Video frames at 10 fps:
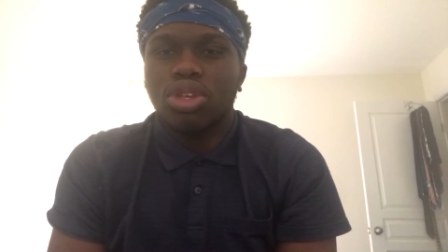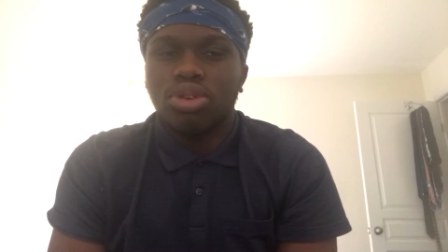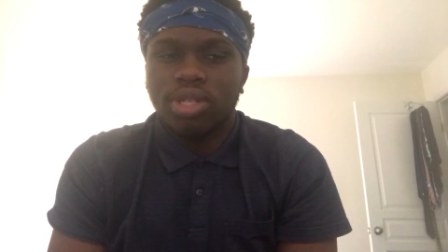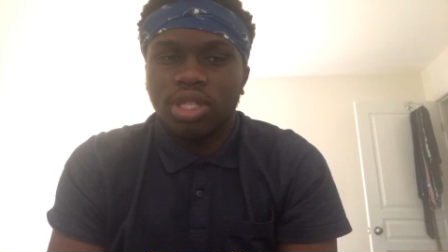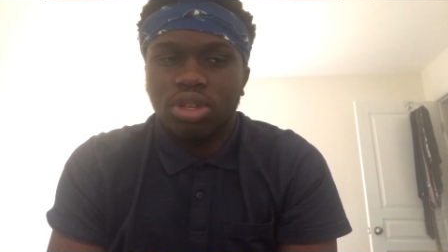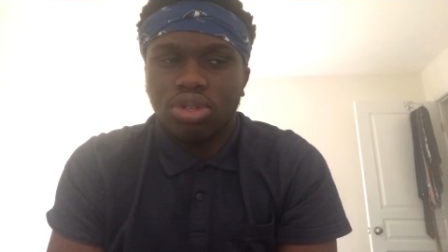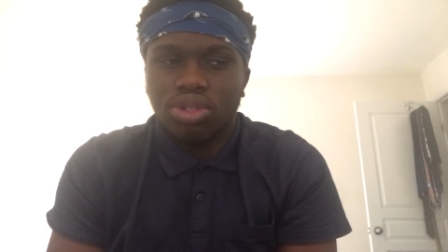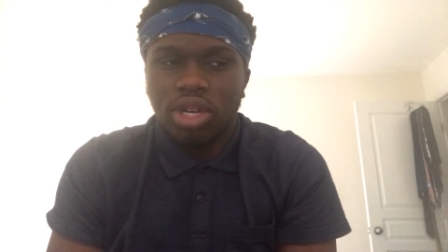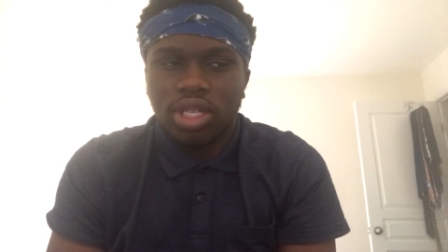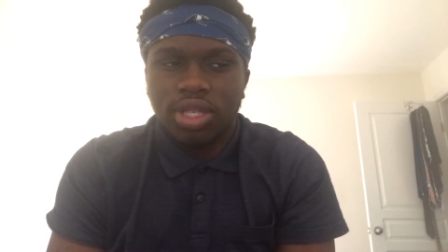using those
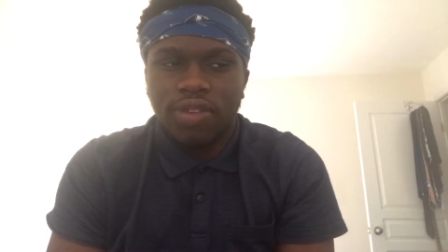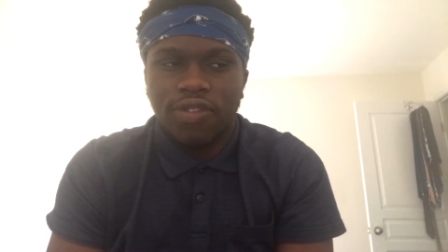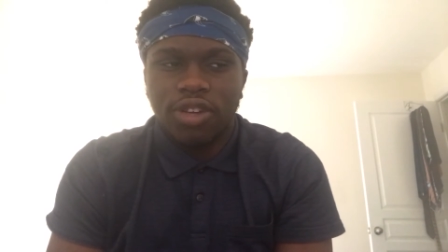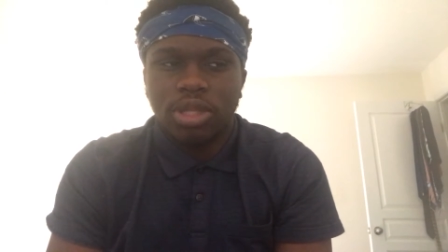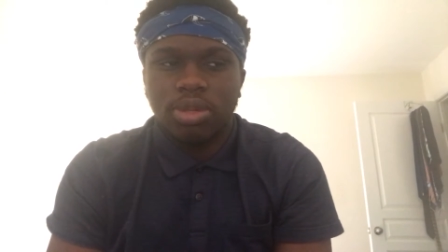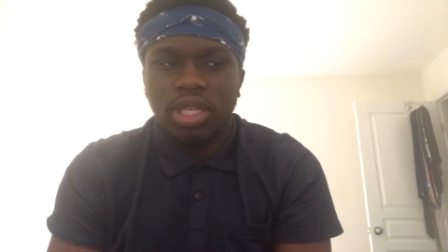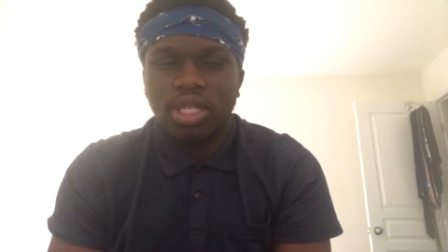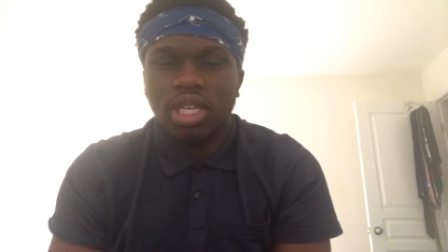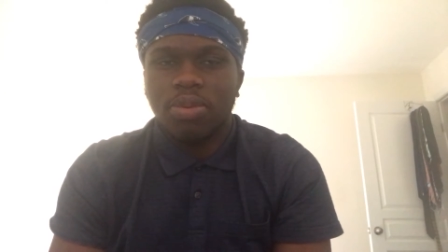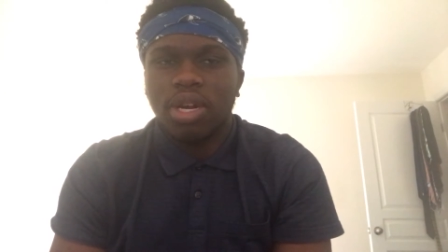drugs in the first
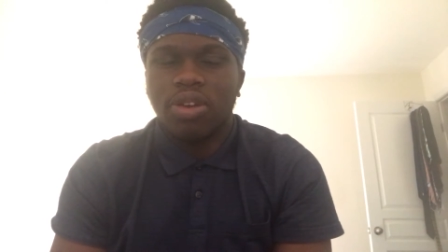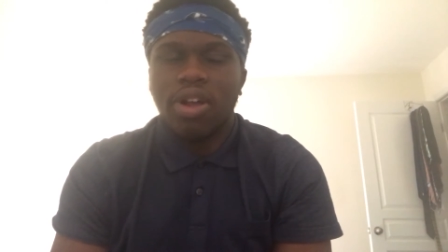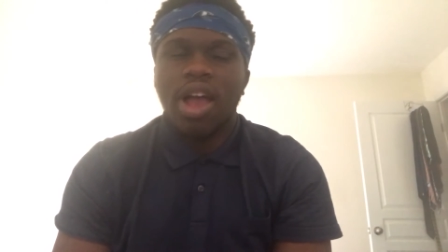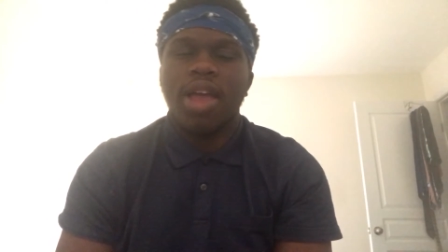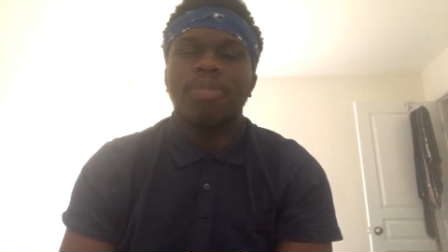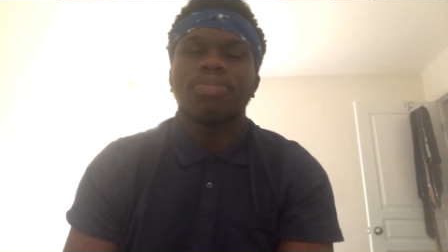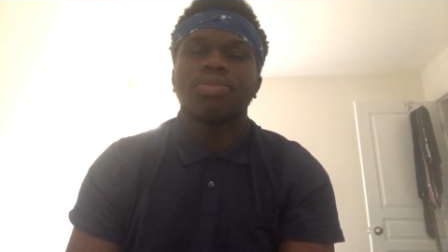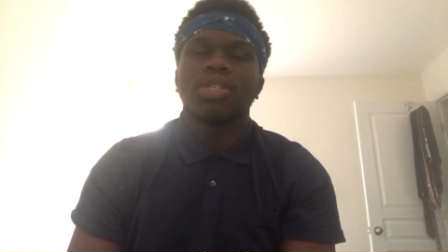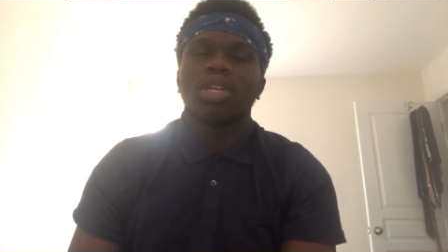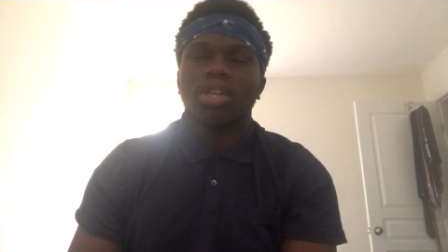place to
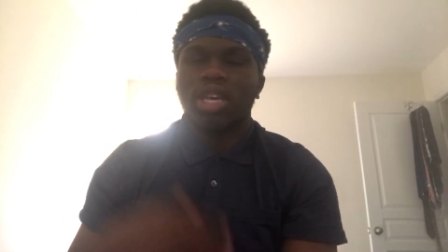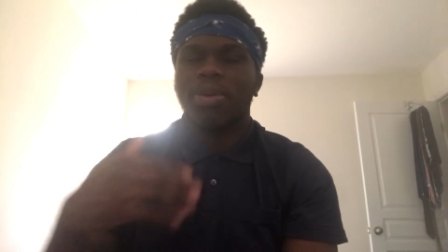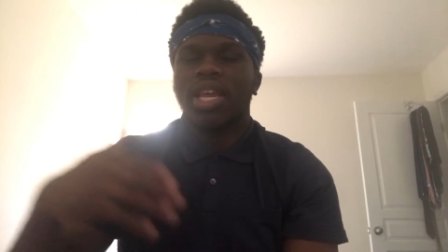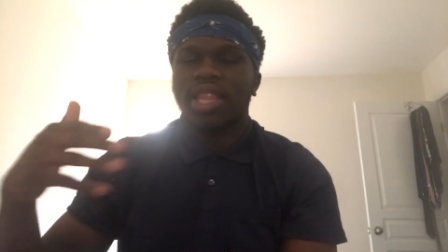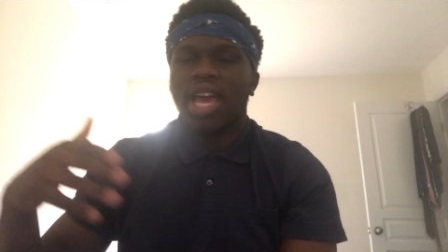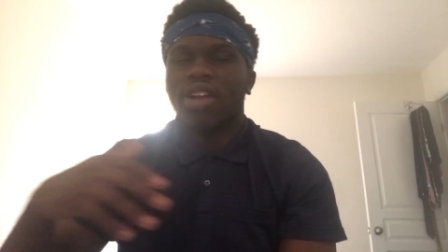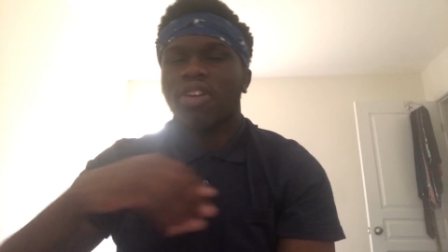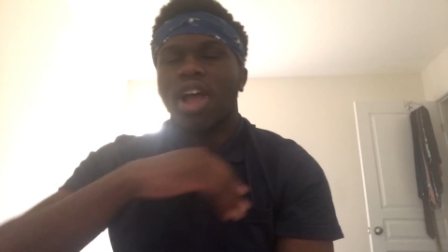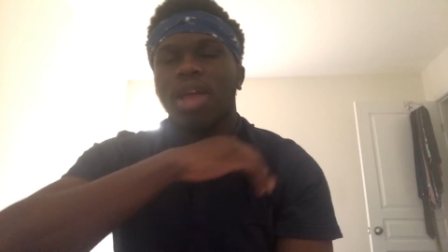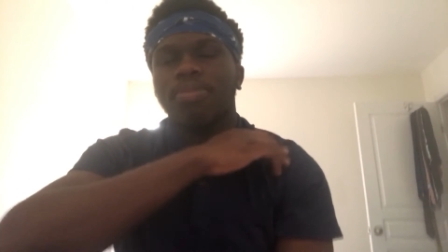committing that
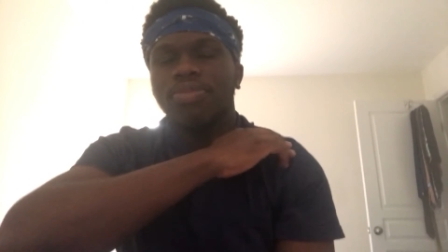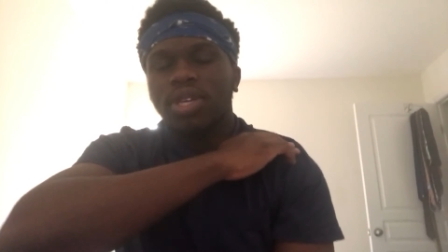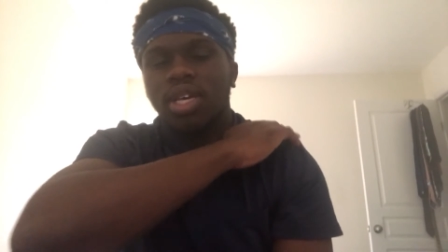crime.